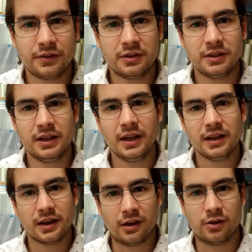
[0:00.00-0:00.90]
for you
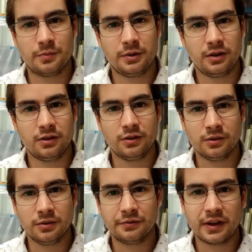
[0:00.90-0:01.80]
today. I hope
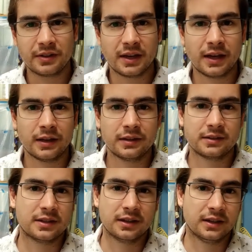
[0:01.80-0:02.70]
you found
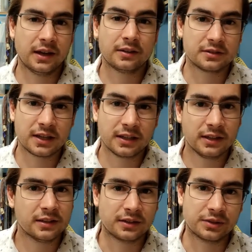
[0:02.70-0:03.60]
that uh,
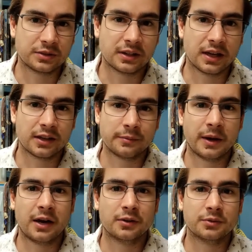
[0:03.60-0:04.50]
entertaining and learned a lot
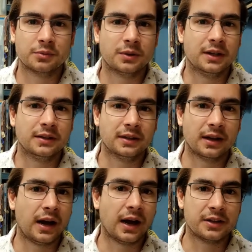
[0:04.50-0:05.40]
about what
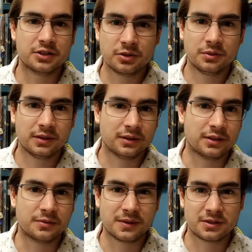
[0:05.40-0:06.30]
I do in
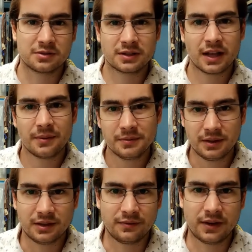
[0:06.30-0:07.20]
this research lab,
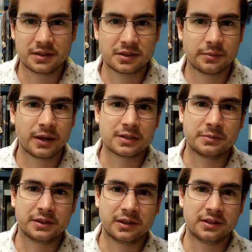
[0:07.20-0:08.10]
the Advanced
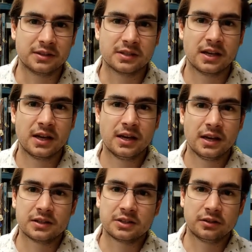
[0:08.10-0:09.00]
Composite Materials
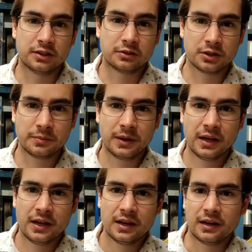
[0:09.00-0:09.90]
Engineering Group.
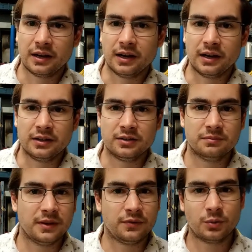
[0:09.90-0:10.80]
Uh,
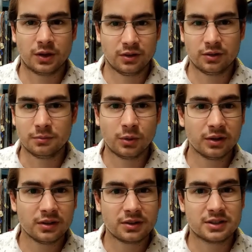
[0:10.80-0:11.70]
if you want to know
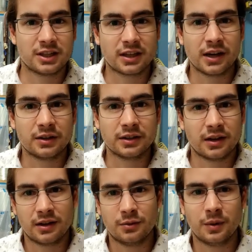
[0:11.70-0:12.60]
more, you can check out
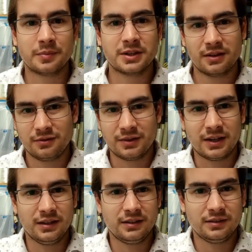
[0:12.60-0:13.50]
our website
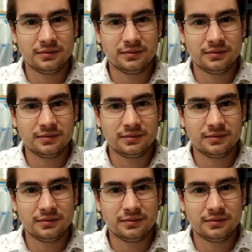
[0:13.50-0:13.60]
right